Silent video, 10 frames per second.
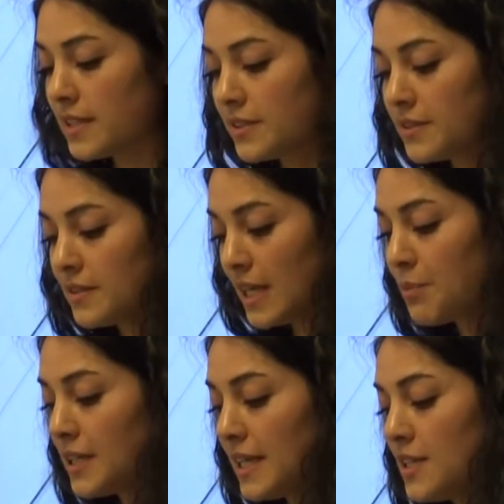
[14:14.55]

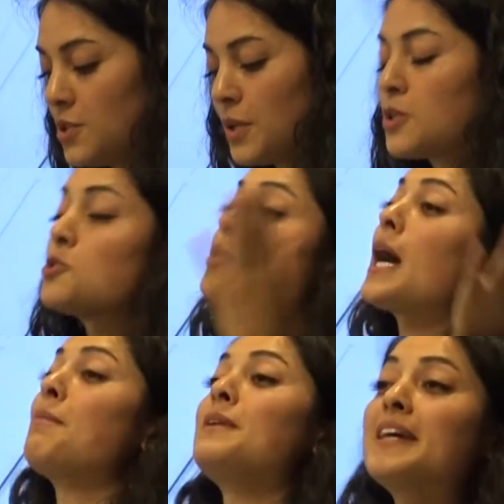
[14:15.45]
liberty to
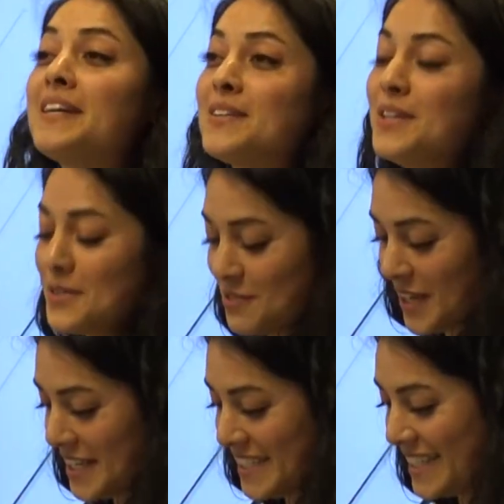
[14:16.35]
extrapolate those
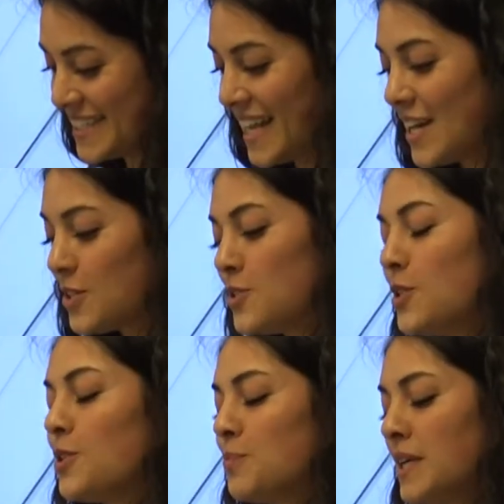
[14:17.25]
findings and
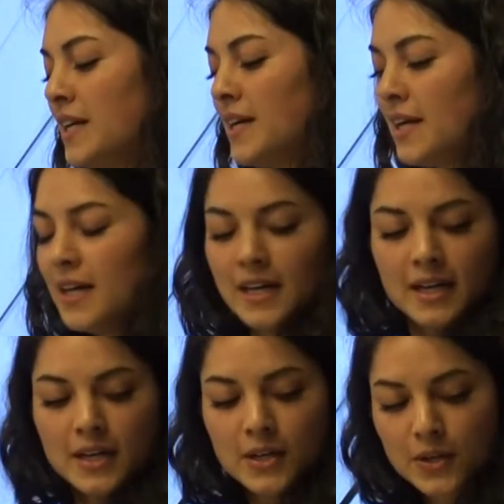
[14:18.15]
assume,
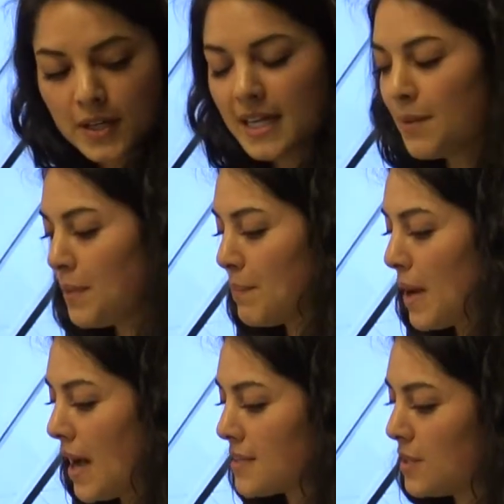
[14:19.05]
could it be
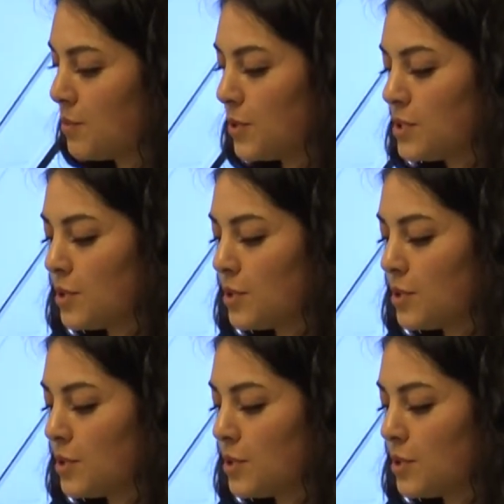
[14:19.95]
possible